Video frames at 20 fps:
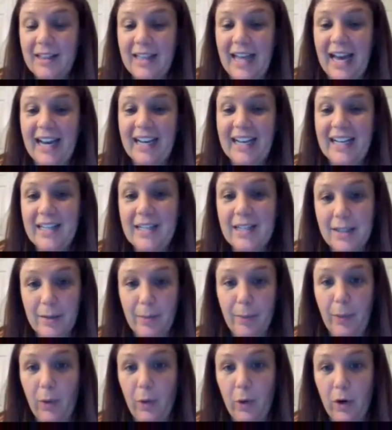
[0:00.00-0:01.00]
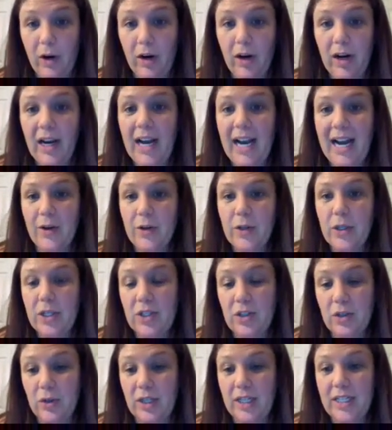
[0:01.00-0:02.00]
that can support how
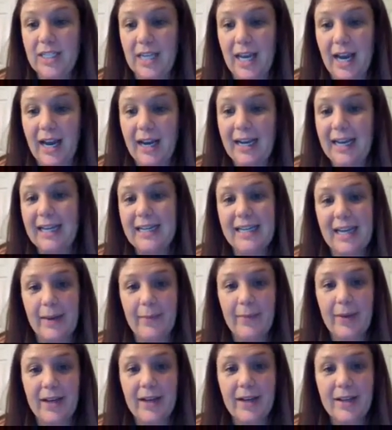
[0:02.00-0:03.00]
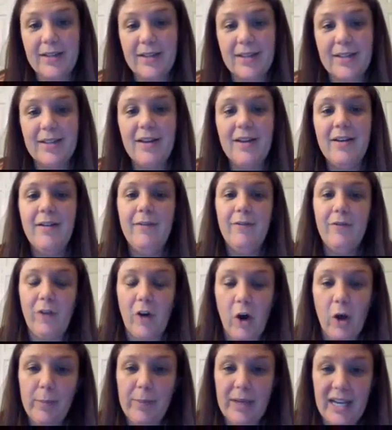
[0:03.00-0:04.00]
students' academics
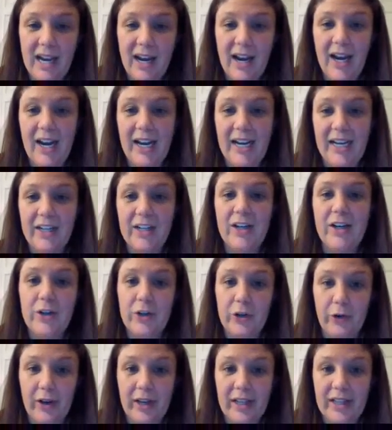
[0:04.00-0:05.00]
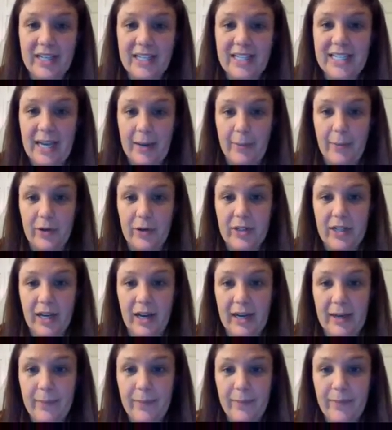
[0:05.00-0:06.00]
fall behind during the
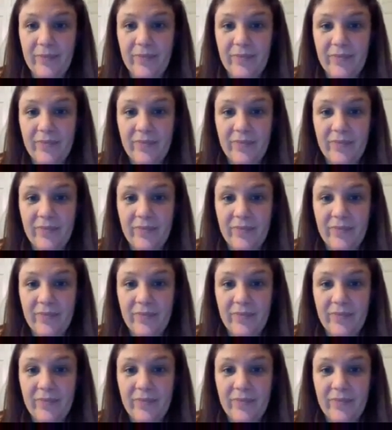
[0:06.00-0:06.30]
summertime.